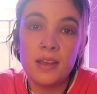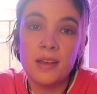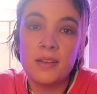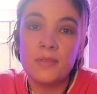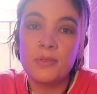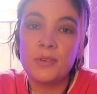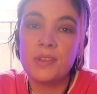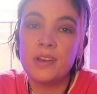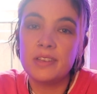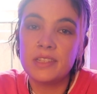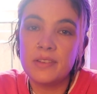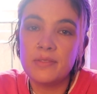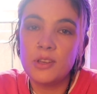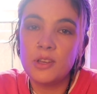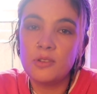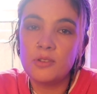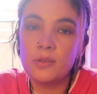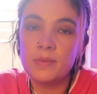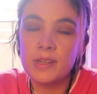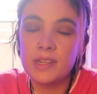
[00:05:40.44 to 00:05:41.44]
For those of
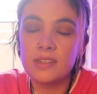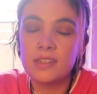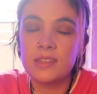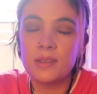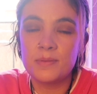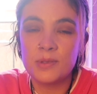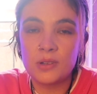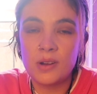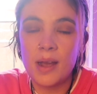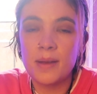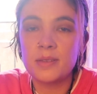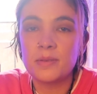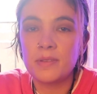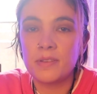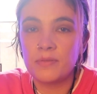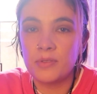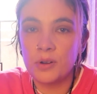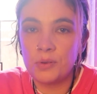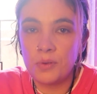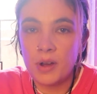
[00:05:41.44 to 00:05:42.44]
you who have been subscribed to me
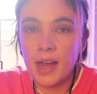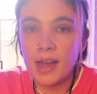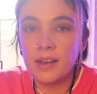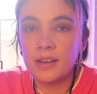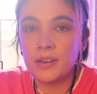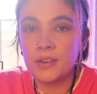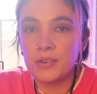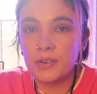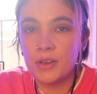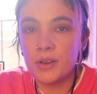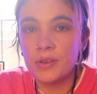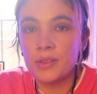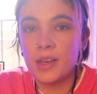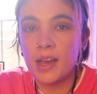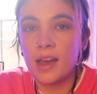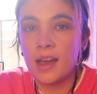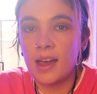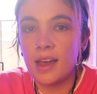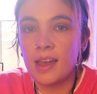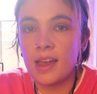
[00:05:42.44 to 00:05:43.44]
for a while, know
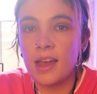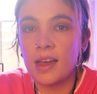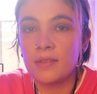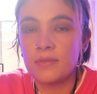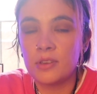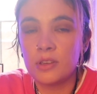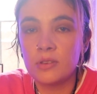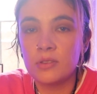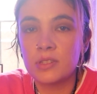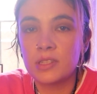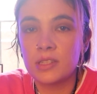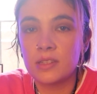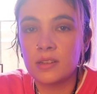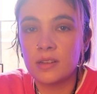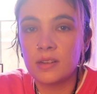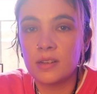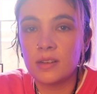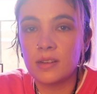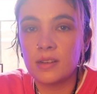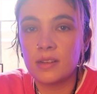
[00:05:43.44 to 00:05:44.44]
that I have used
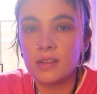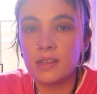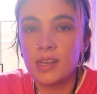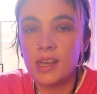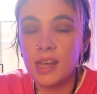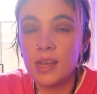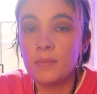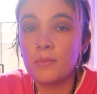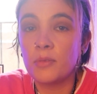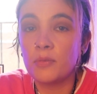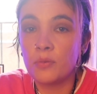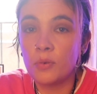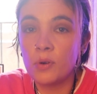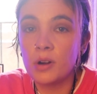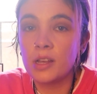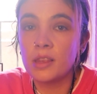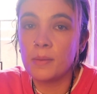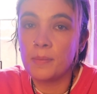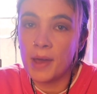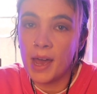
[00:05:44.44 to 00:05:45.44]
Keen before
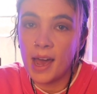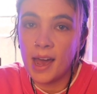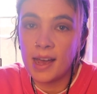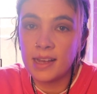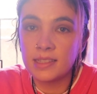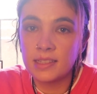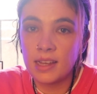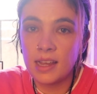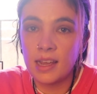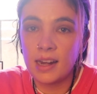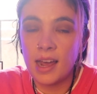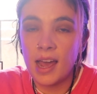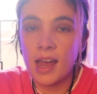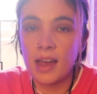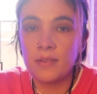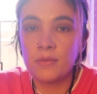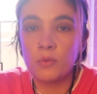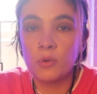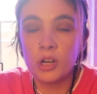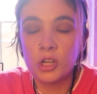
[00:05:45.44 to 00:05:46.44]
in the past and
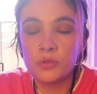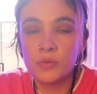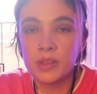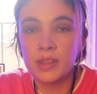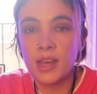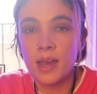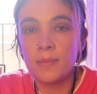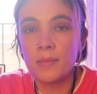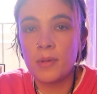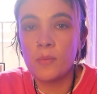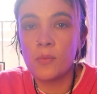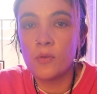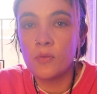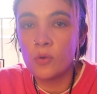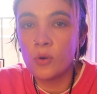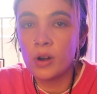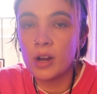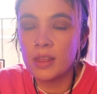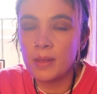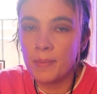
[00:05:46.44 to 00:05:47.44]
have worked with them
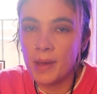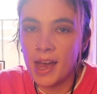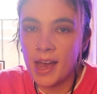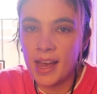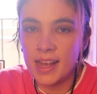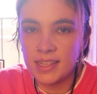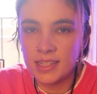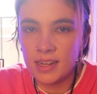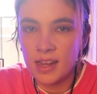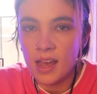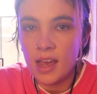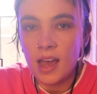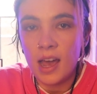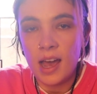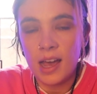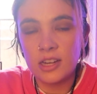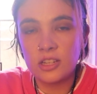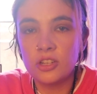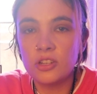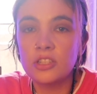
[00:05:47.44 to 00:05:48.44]
before in the past.
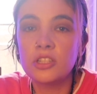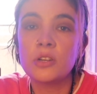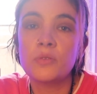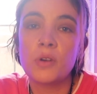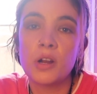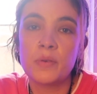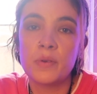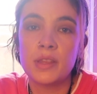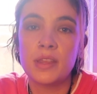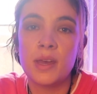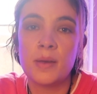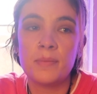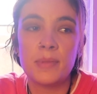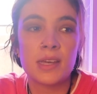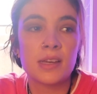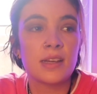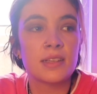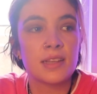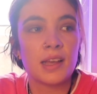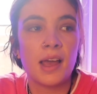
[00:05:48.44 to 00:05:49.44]
I choose to work with them
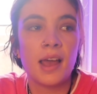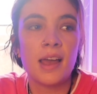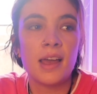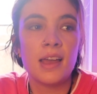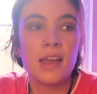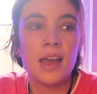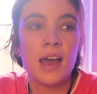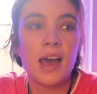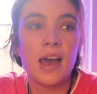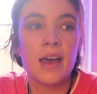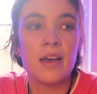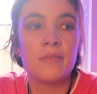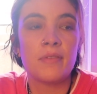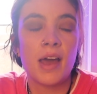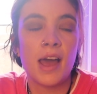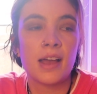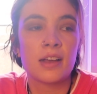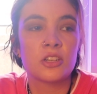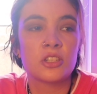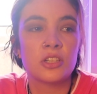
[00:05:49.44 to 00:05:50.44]
because I have
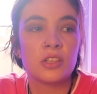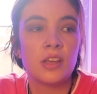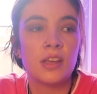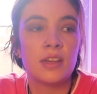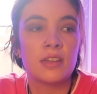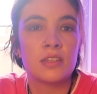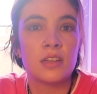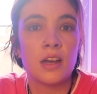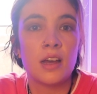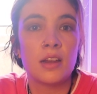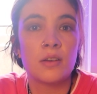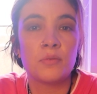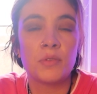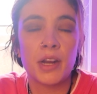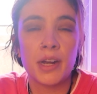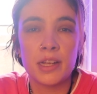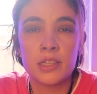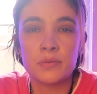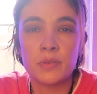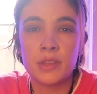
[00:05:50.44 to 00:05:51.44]
actually done
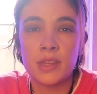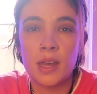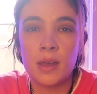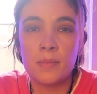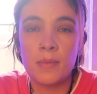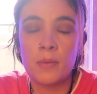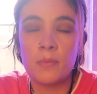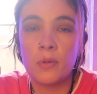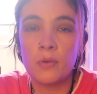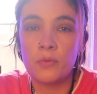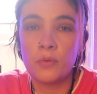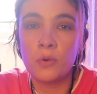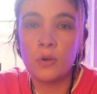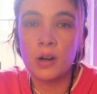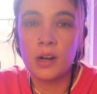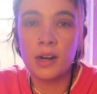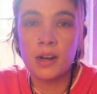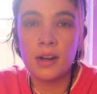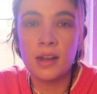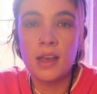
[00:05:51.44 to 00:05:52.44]
readings with them
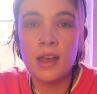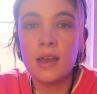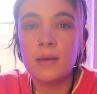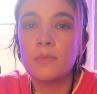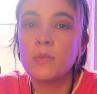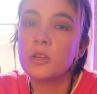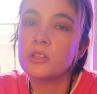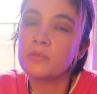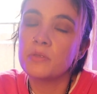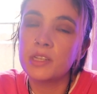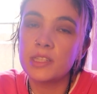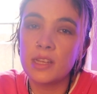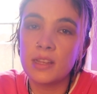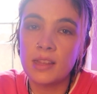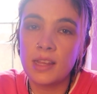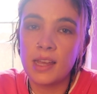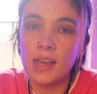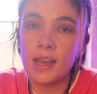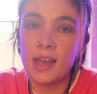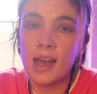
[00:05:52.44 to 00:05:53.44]
before. Most
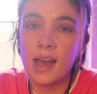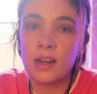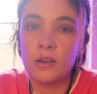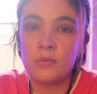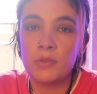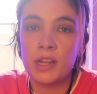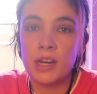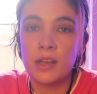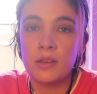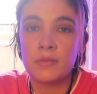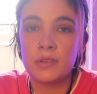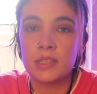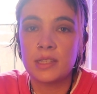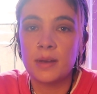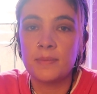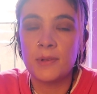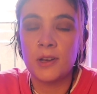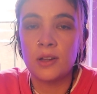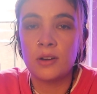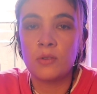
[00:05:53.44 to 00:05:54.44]
recently, I had a reading with
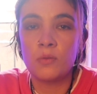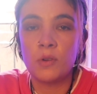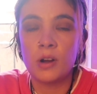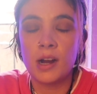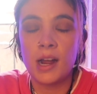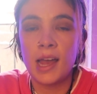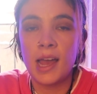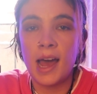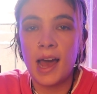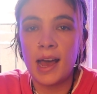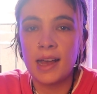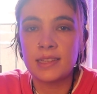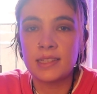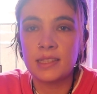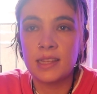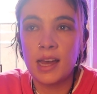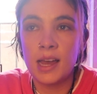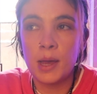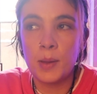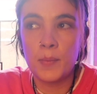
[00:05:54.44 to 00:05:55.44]
someone where I asked
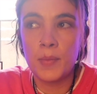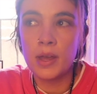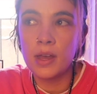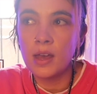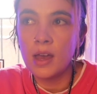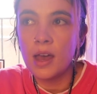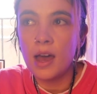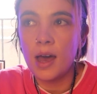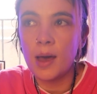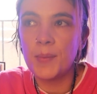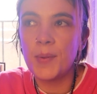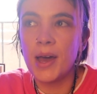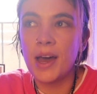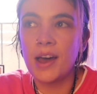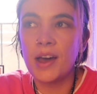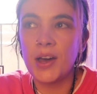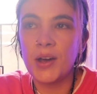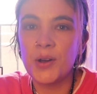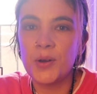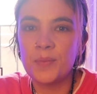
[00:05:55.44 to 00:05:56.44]
them
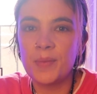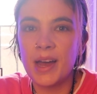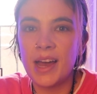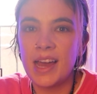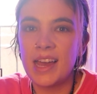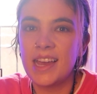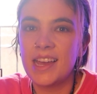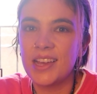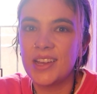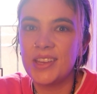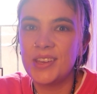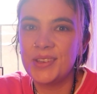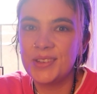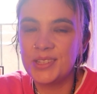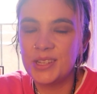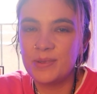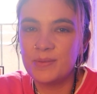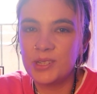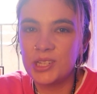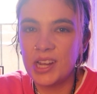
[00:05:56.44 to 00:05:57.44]
about my
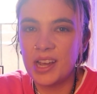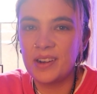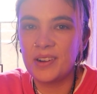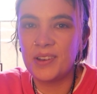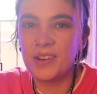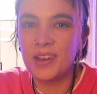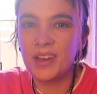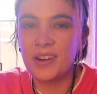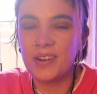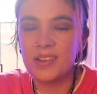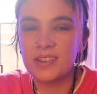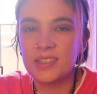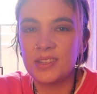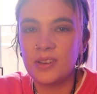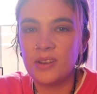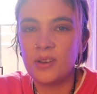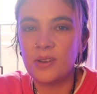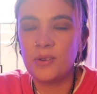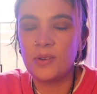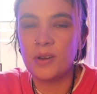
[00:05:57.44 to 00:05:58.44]
YouTube channel and
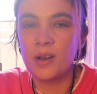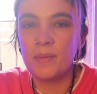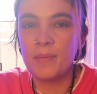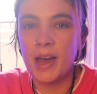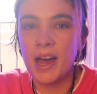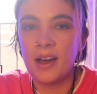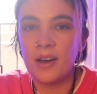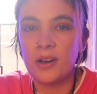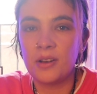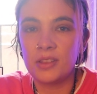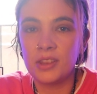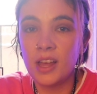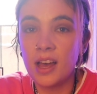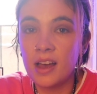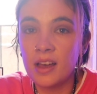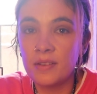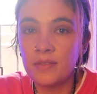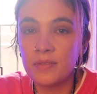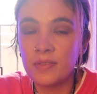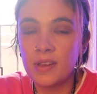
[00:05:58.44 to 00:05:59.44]
also about
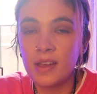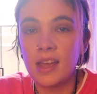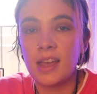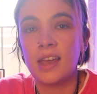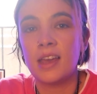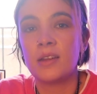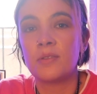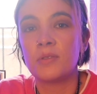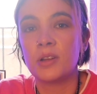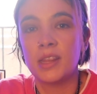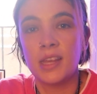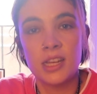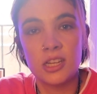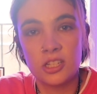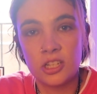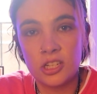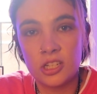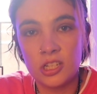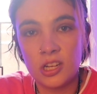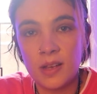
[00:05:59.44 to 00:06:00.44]
love and
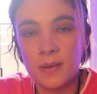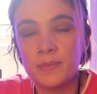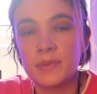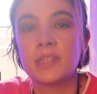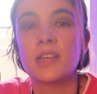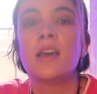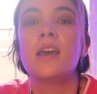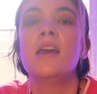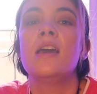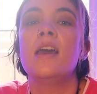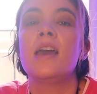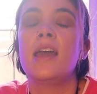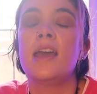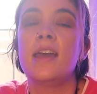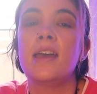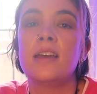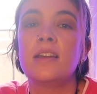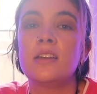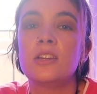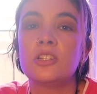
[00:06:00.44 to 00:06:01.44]
relationships,
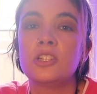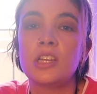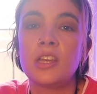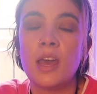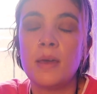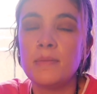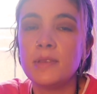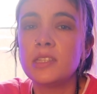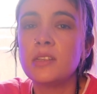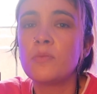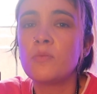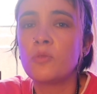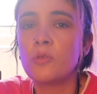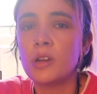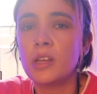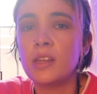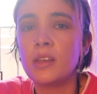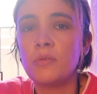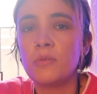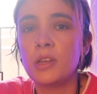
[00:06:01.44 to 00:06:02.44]
and she gave me some
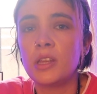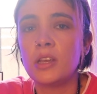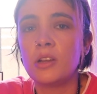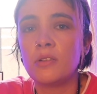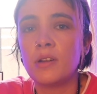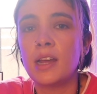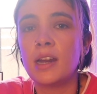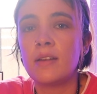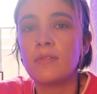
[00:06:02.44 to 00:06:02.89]
really great